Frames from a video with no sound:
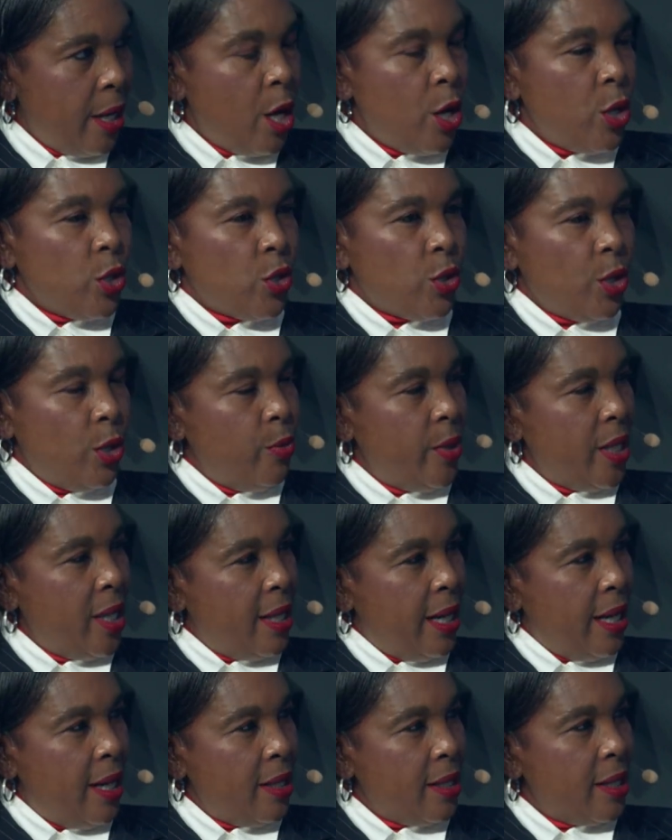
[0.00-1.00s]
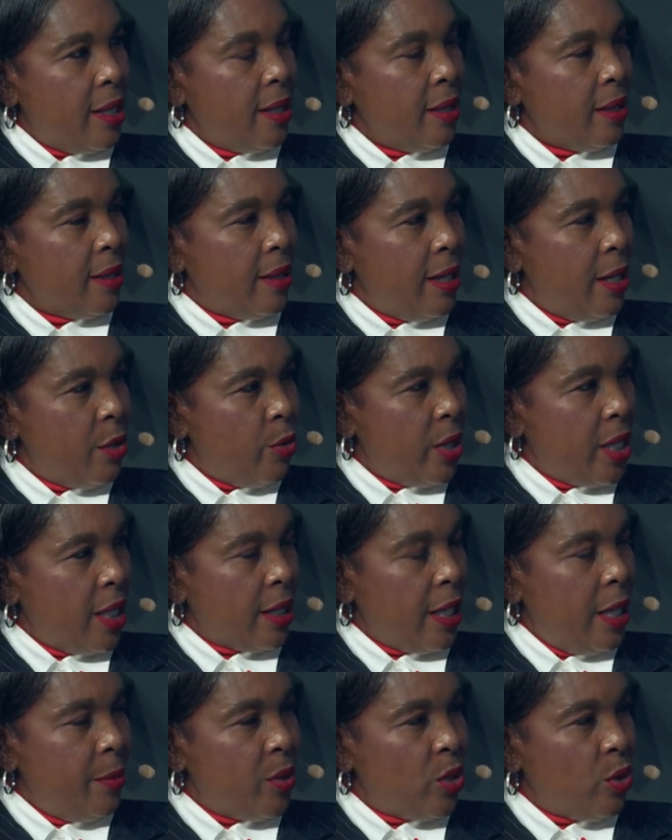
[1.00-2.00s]
So with that, then when it
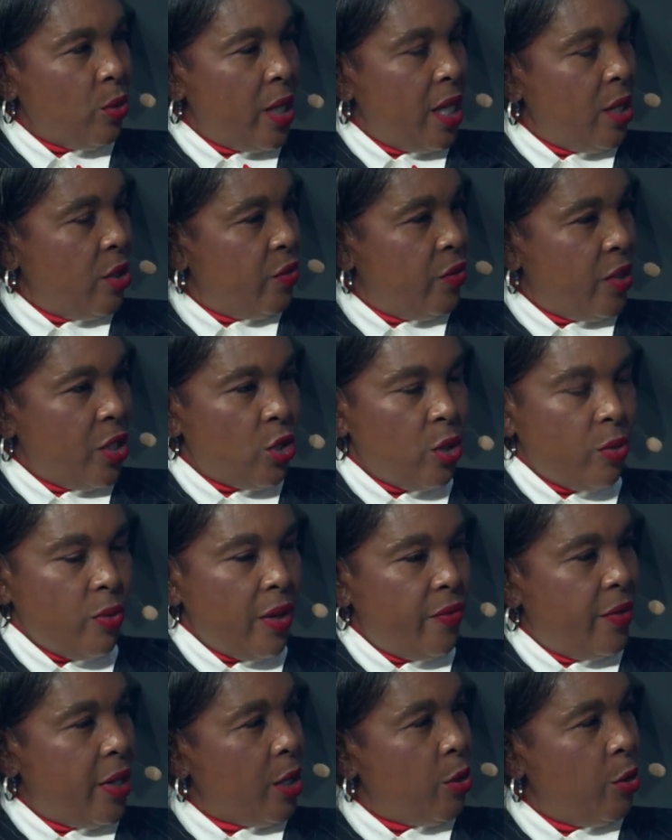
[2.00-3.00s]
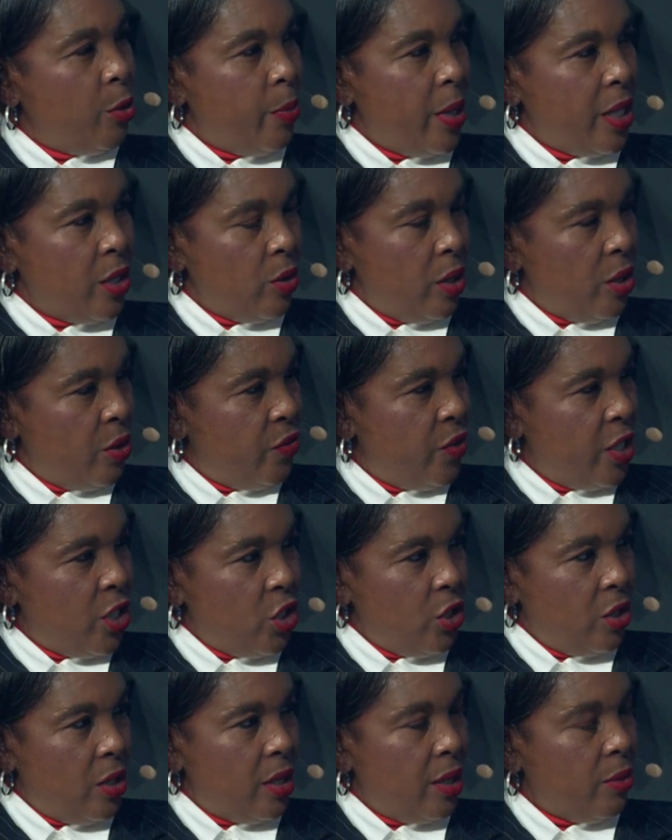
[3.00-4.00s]
comes to innovation, we are very open to
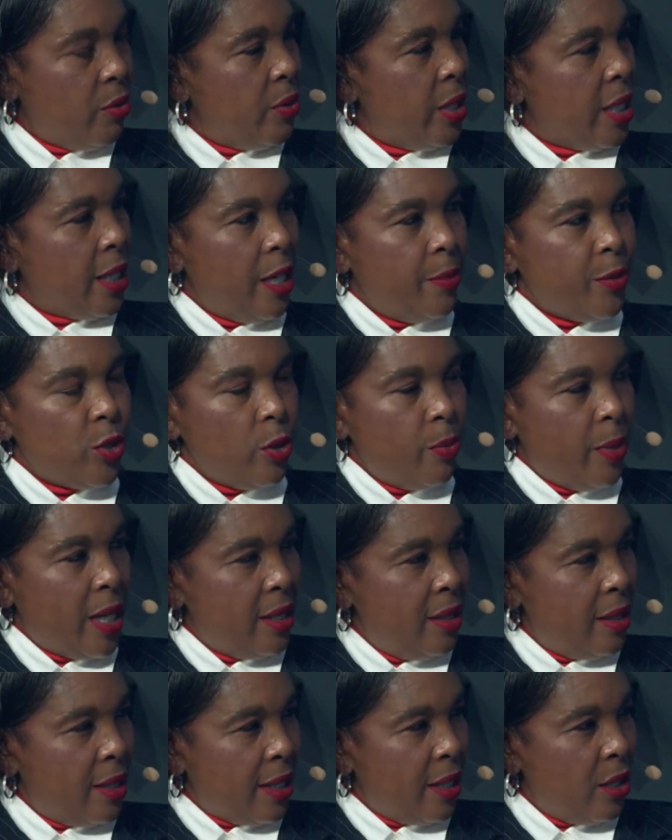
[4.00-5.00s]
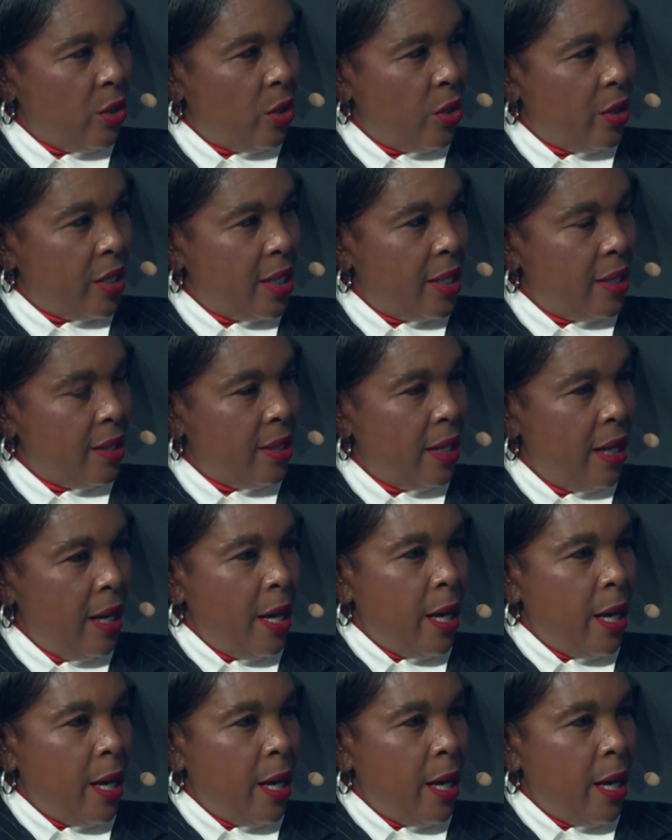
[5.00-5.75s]
innovation when it comes to emerging technologies.